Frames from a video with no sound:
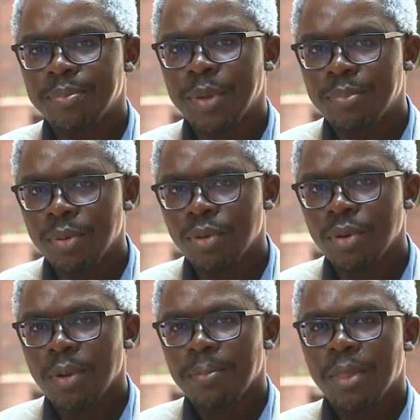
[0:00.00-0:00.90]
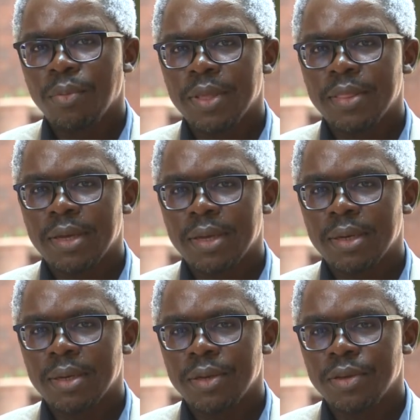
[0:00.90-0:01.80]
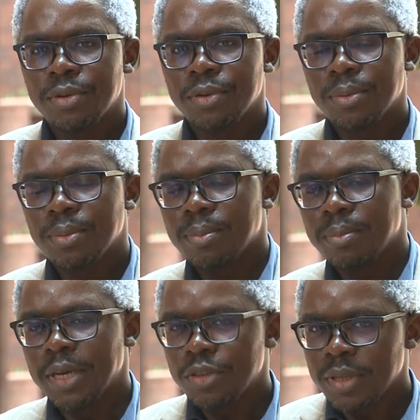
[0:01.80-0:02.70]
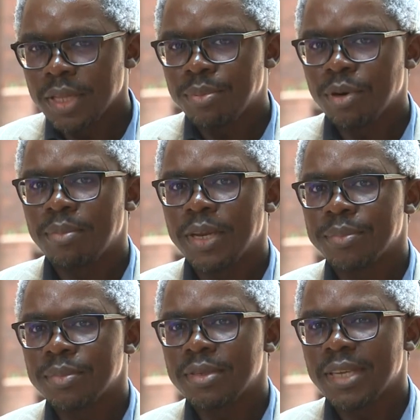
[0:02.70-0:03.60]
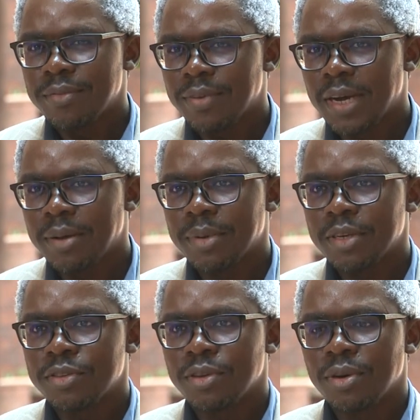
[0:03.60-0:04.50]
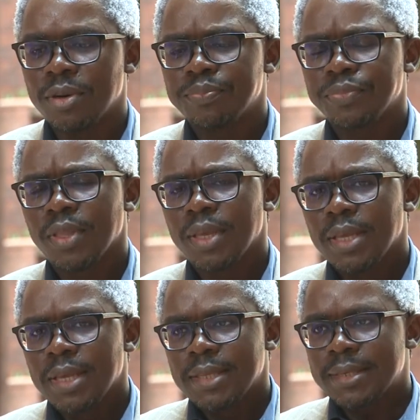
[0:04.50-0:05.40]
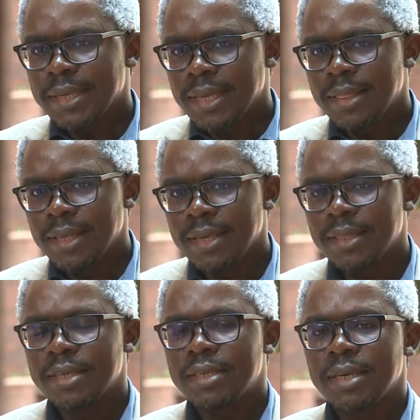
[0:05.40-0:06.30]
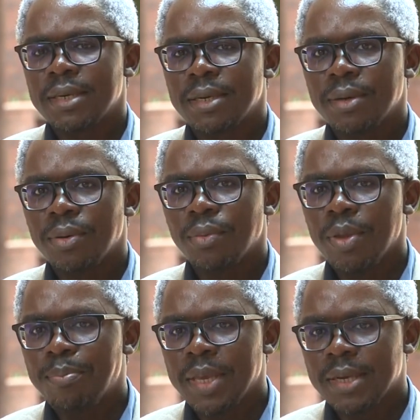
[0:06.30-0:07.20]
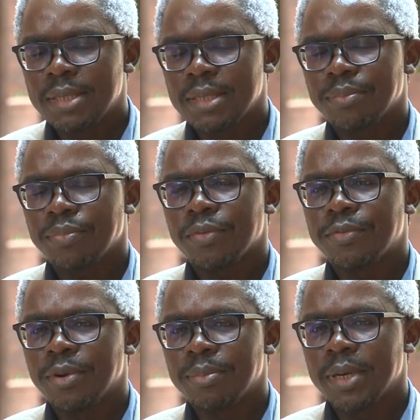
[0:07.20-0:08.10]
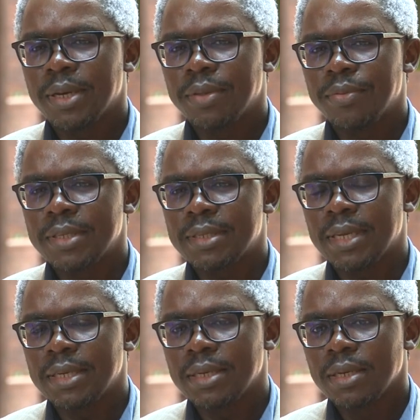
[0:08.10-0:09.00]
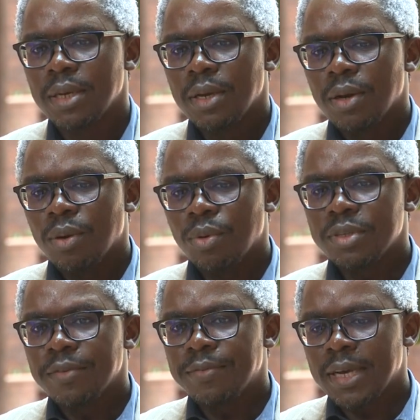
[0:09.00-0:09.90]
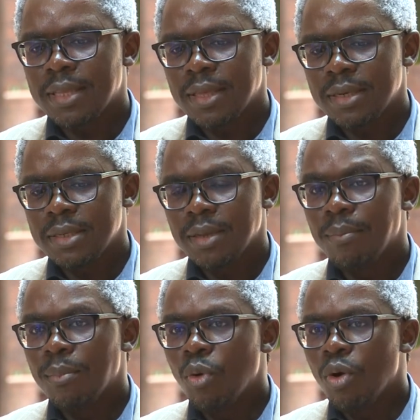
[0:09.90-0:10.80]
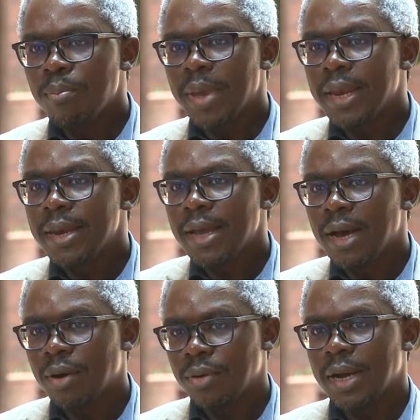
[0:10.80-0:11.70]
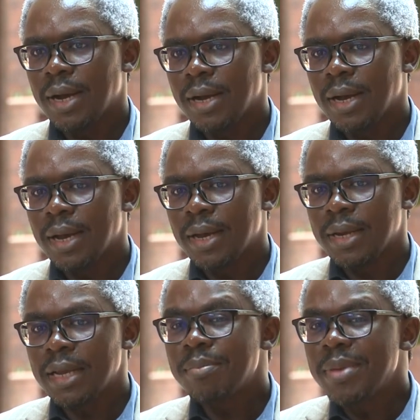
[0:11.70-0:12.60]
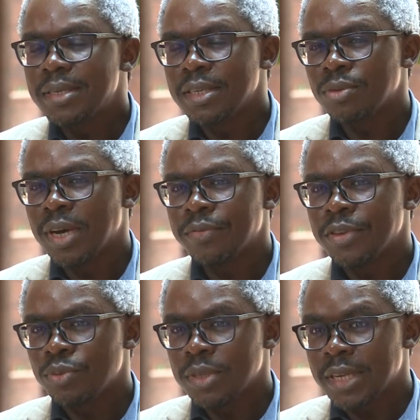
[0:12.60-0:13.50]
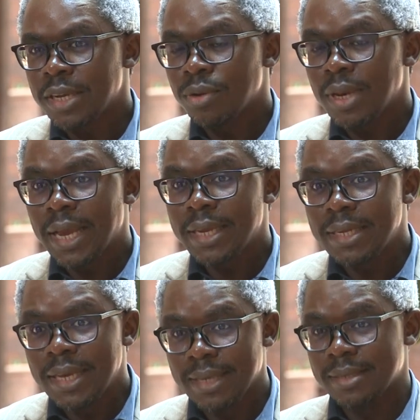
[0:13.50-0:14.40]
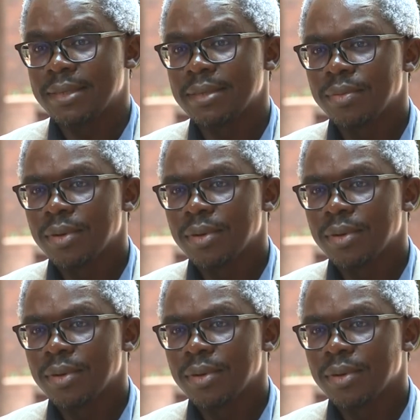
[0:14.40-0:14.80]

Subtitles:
people with mental health problems, self-harm, and so on. The second thing that we picked from this study was the fact that more men now are admitting to having suicidal ideas